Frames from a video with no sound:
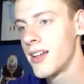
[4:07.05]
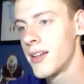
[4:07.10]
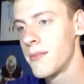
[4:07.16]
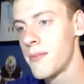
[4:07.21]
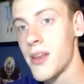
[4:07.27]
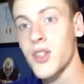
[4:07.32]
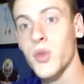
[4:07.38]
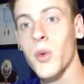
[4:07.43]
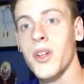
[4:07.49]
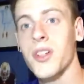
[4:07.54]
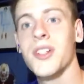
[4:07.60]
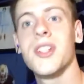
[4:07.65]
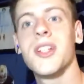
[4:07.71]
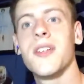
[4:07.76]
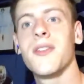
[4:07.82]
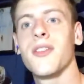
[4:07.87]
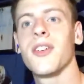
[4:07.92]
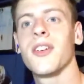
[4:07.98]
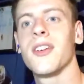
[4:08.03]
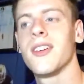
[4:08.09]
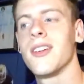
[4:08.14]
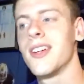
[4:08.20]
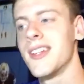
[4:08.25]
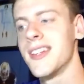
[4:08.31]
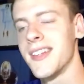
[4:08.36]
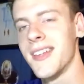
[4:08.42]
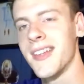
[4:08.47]
Best wide receiver
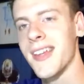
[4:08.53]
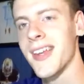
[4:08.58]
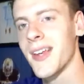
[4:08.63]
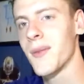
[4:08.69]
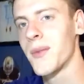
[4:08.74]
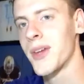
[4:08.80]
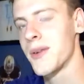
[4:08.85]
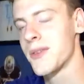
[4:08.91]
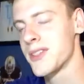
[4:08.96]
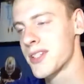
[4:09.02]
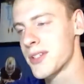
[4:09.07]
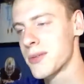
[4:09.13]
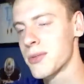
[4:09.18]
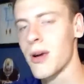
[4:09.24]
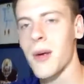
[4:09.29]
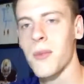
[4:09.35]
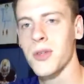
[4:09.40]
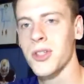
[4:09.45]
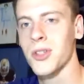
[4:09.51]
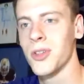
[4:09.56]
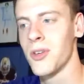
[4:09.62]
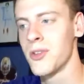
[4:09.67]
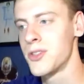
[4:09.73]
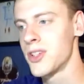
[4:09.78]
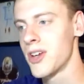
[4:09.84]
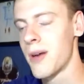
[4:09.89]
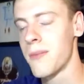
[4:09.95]
in the league when he was in his prime was Julio
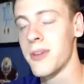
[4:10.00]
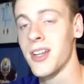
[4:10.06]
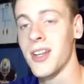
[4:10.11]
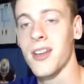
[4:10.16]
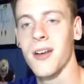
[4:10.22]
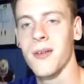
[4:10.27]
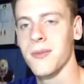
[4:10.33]
Jones.